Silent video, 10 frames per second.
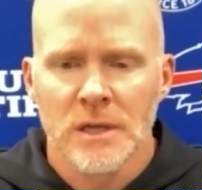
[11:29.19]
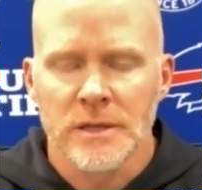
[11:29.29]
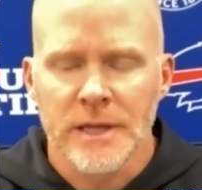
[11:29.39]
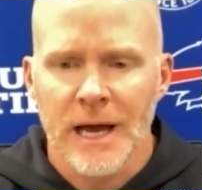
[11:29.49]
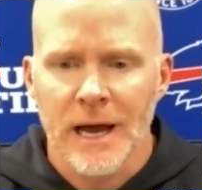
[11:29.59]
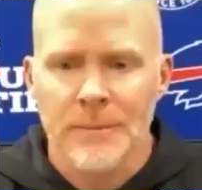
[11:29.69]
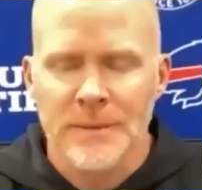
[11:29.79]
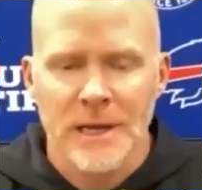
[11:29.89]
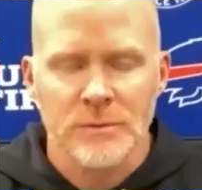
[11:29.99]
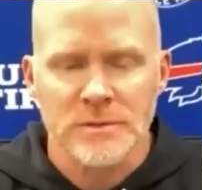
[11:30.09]
Yeah, I mean,
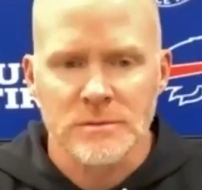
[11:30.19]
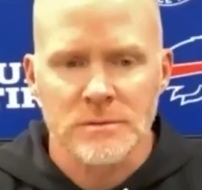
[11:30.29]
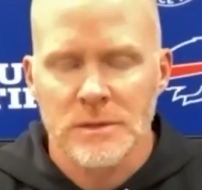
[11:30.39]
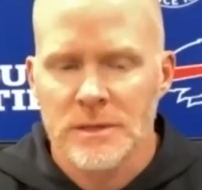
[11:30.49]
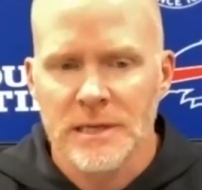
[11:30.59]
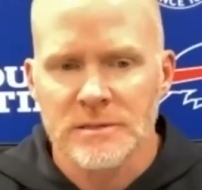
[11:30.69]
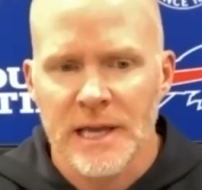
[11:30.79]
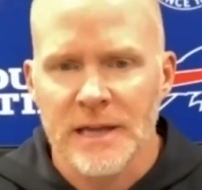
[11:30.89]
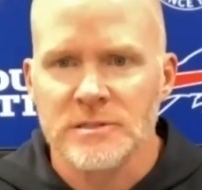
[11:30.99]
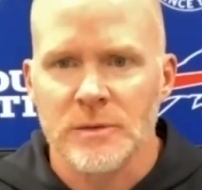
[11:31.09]
I would. He's
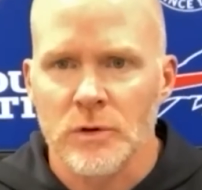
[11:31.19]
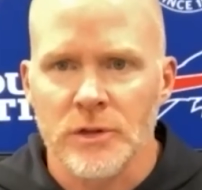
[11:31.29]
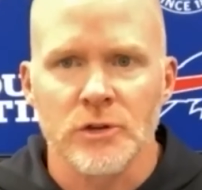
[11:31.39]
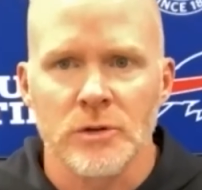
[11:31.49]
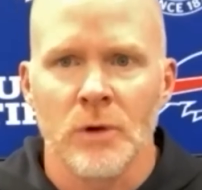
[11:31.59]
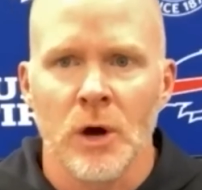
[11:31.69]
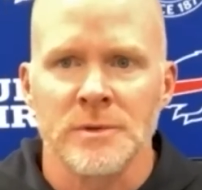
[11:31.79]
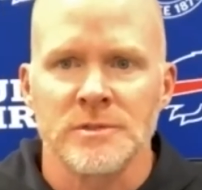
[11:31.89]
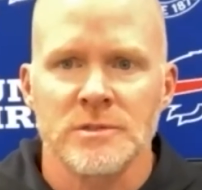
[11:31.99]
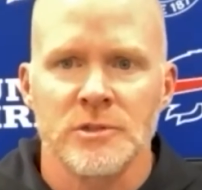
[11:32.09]
had some really good
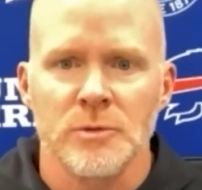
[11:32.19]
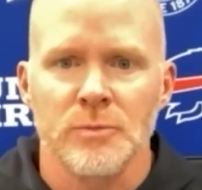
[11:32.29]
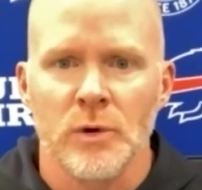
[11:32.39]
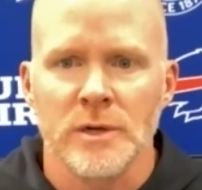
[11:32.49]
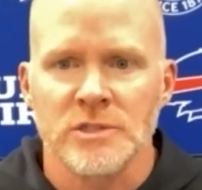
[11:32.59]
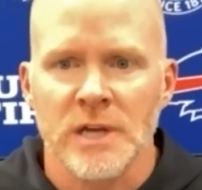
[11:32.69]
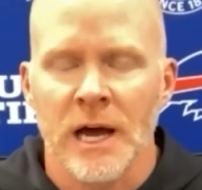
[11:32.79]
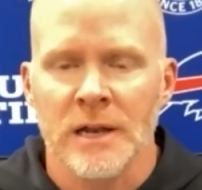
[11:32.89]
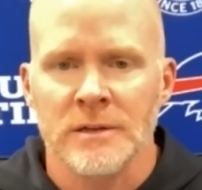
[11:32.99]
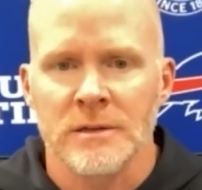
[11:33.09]
moments, to your point,
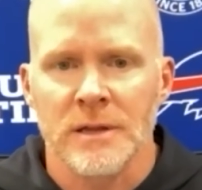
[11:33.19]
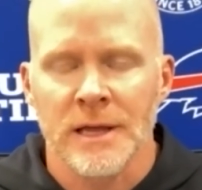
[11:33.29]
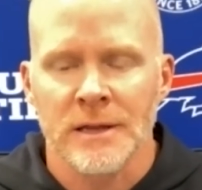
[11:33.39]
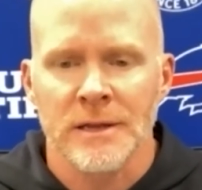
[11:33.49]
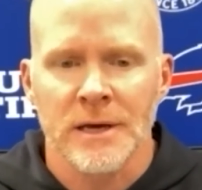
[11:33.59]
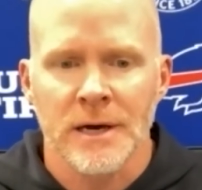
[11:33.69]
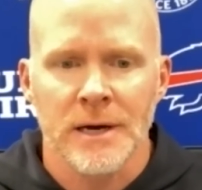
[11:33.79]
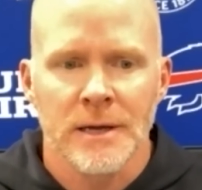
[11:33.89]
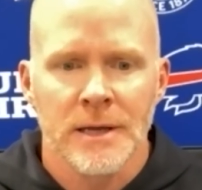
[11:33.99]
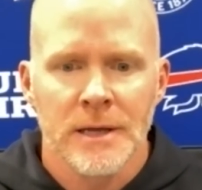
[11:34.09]
John, and and
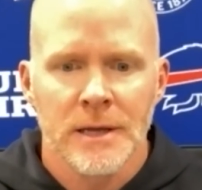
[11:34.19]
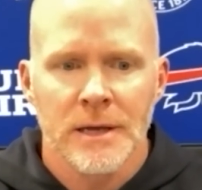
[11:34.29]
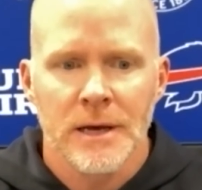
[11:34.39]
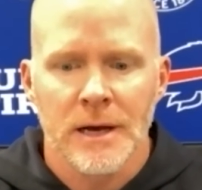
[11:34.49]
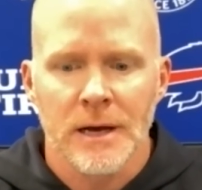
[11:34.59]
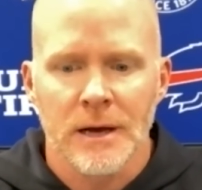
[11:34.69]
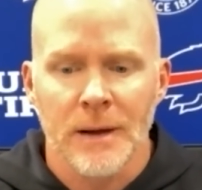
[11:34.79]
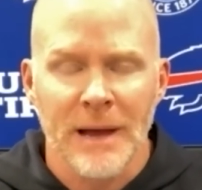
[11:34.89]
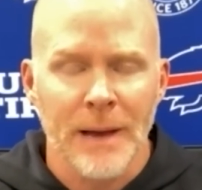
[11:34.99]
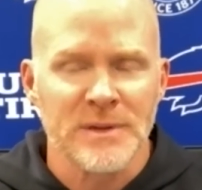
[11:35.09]
uh, uh,
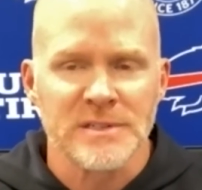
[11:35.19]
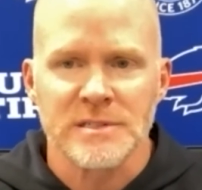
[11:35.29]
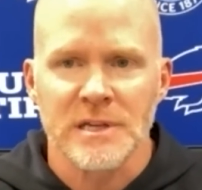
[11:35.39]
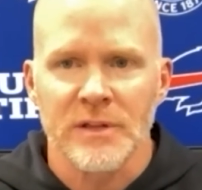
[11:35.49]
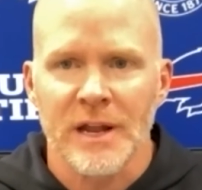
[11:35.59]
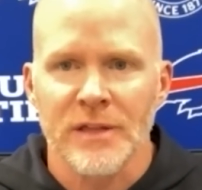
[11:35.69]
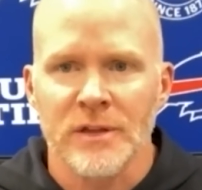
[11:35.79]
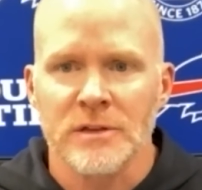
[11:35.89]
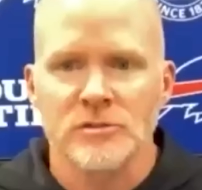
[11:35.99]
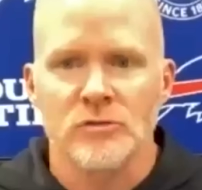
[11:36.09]
I'm happy to see that. I
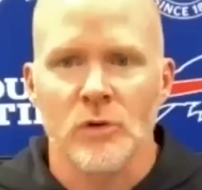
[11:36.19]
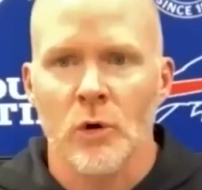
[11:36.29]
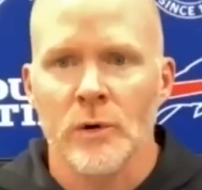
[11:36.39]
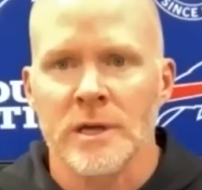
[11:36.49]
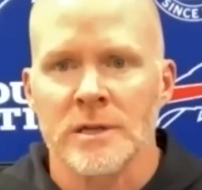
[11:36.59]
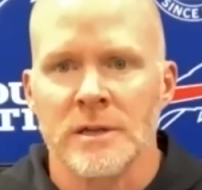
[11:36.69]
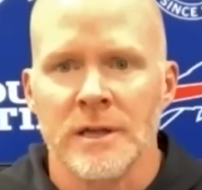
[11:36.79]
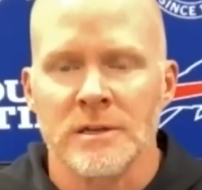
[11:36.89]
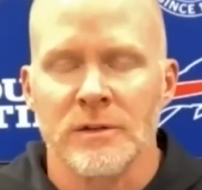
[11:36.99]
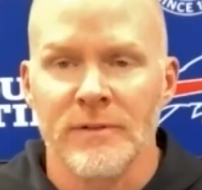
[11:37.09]
think he's growing and,
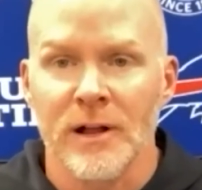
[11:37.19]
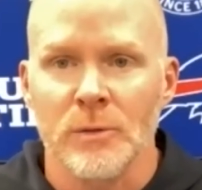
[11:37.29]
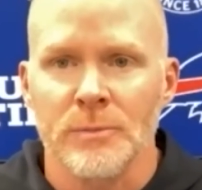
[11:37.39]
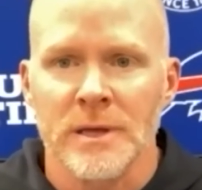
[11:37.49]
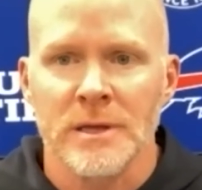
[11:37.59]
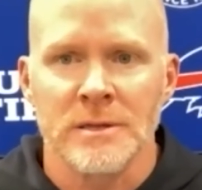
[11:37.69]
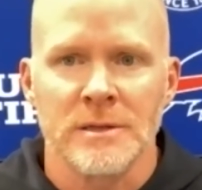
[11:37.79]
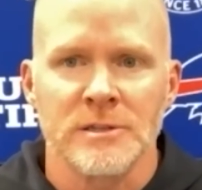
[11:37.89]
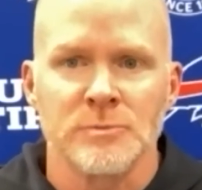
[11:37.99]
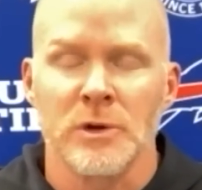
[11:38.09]
and developing, and
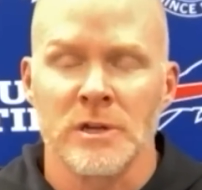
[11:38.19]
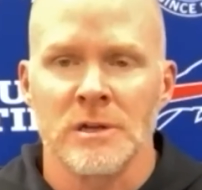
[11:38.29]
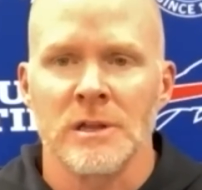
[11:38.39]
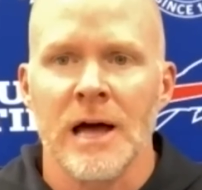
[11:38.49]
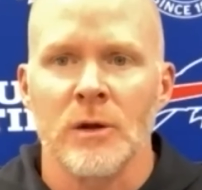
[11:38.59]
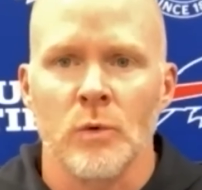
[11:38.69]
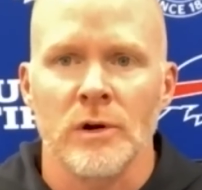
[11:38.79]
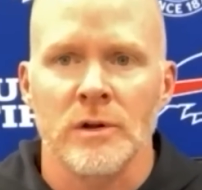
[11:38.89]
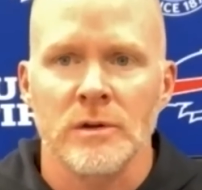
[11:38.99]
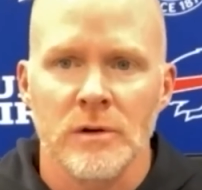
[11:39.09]
he's put in a lot of
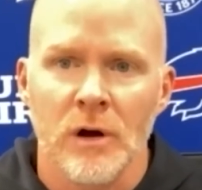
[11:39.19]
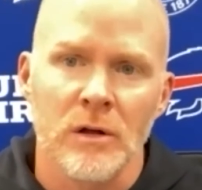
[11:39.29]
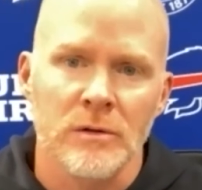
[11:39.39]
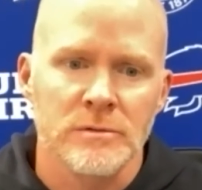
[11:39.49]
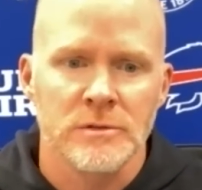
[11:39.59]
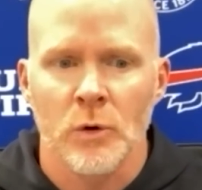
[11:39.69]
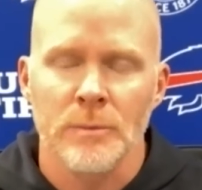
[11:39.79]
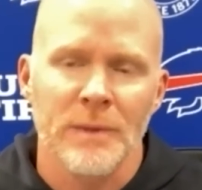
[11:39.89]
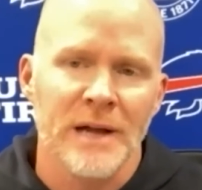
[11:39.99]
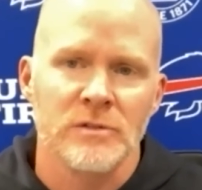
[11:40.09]
work. All,
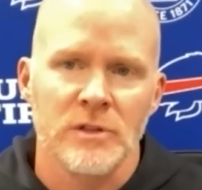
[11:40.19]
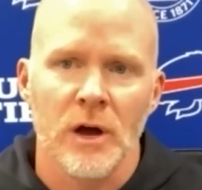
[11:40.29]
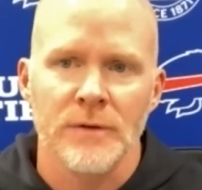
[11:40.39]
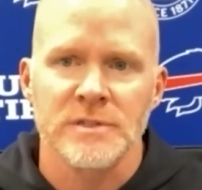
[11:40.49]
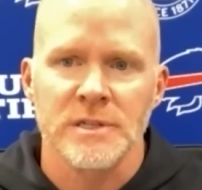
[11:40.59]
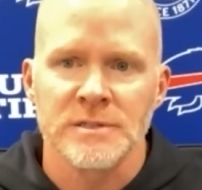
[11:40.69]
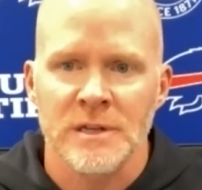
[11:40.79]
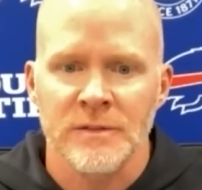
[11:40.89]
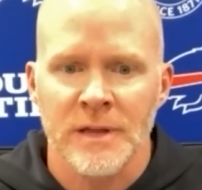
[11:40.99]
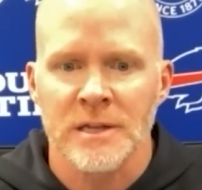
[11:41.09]
going back to the off season,
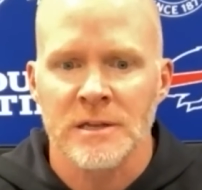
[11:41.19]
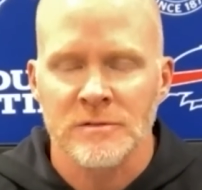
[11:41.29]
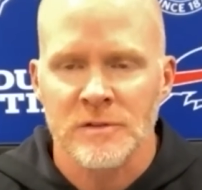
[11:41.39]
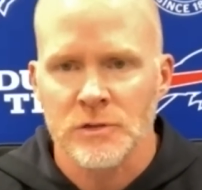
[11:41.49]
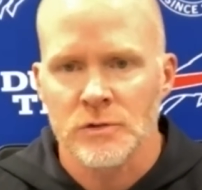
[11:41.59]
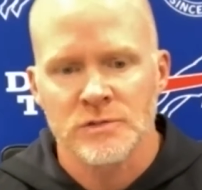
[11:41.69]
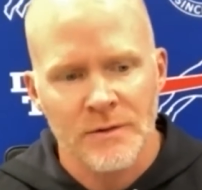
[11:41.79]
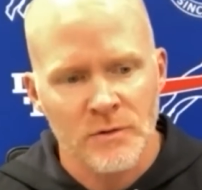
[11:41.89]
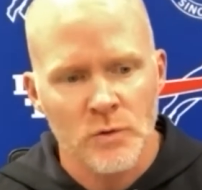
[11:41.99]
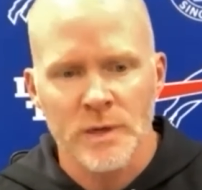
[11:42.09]
and then he continues
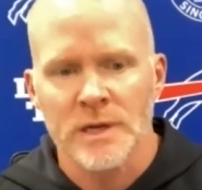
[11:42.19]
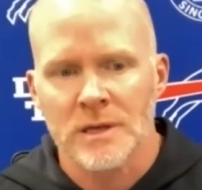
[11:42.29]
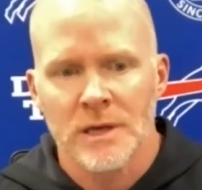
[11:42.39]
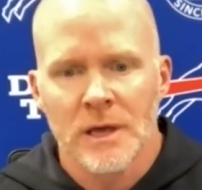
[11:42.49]
every week.